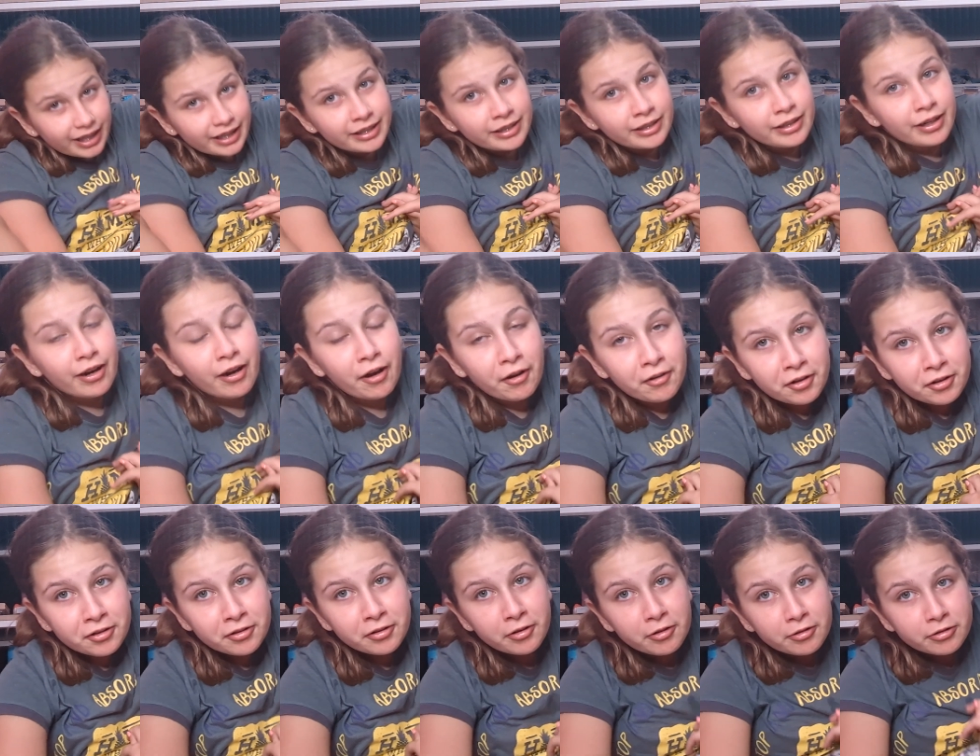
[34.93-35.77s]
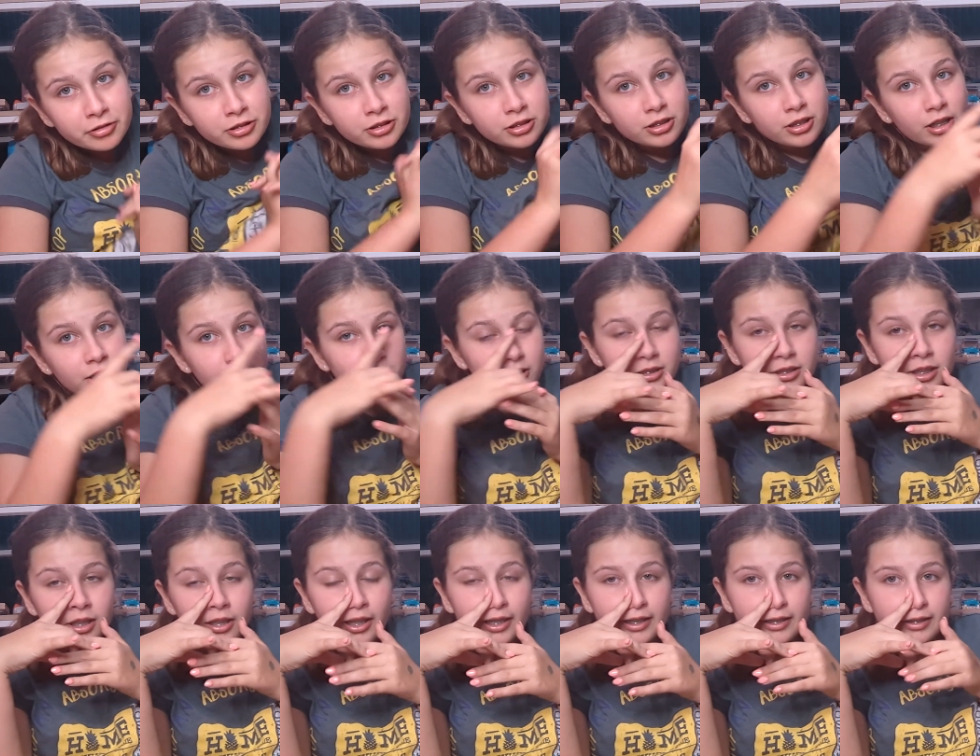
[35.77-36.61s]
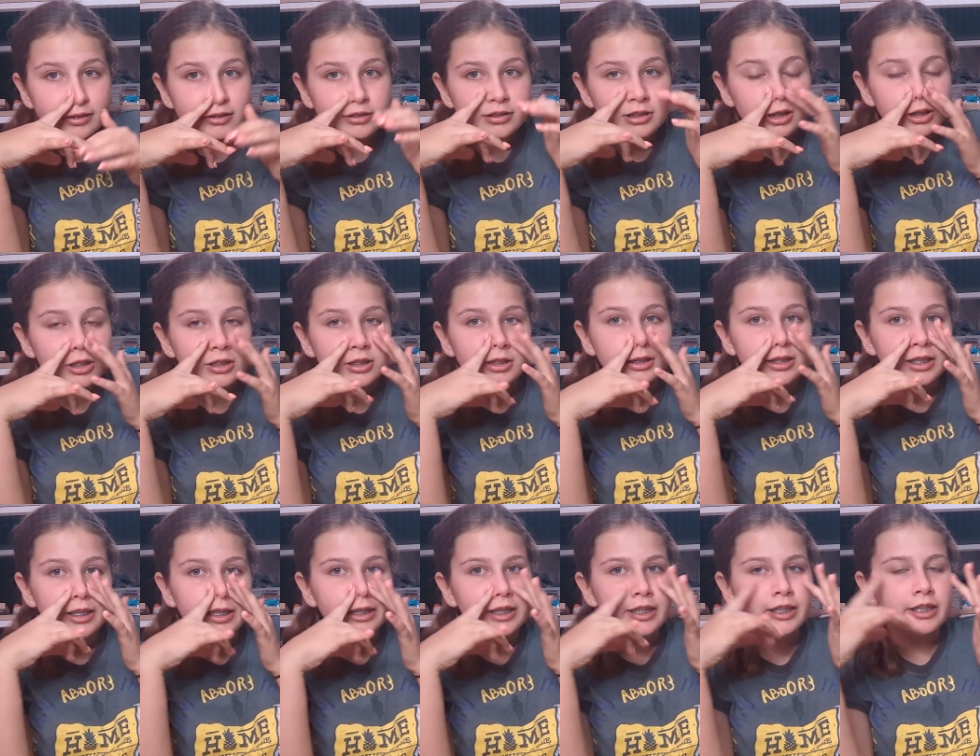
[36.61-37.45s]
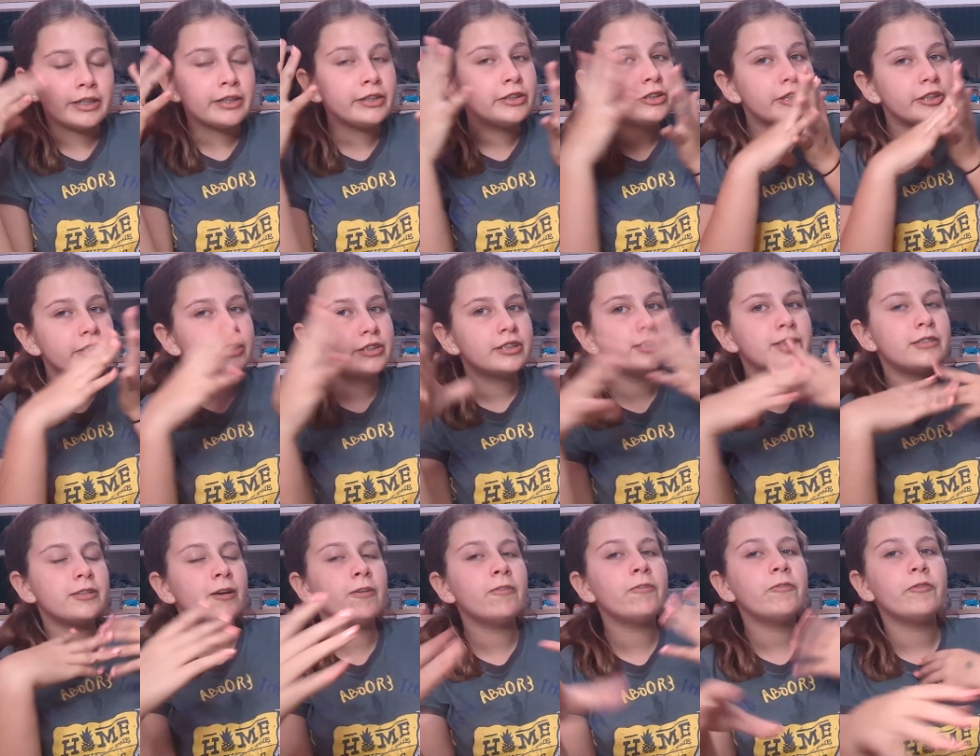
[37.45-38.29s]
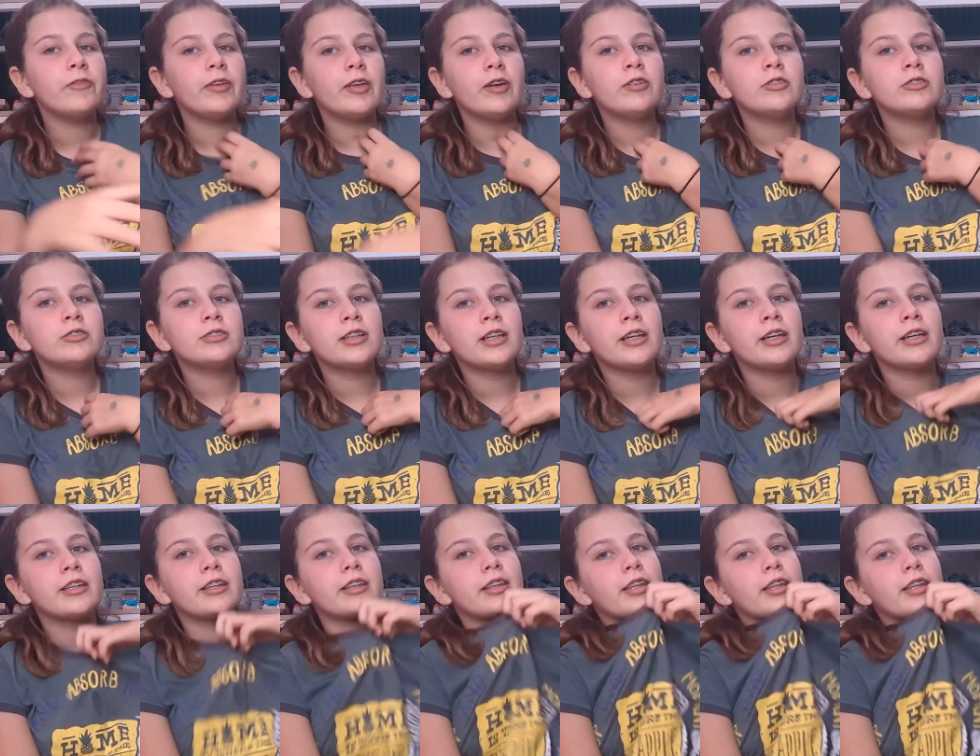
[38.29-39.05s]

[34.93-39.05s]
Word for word: you know how your nose starts to like starts to itch, it still feels like